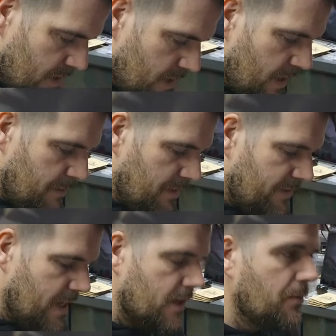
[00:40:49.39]
But if
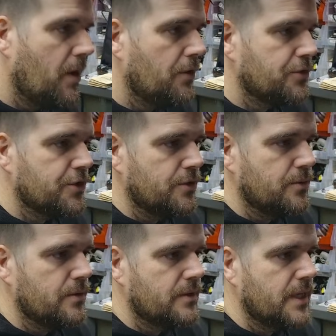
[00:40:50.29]
I go onto
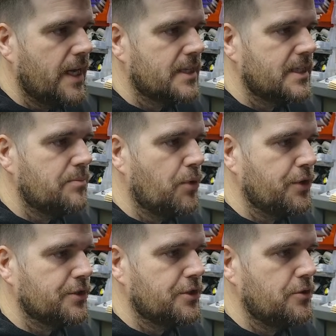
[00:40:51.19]
there, see
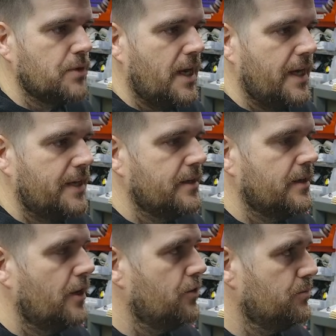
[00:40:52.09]
0.29
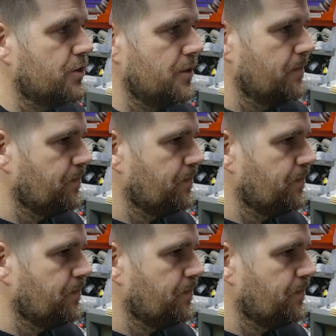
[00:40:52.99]
ohms.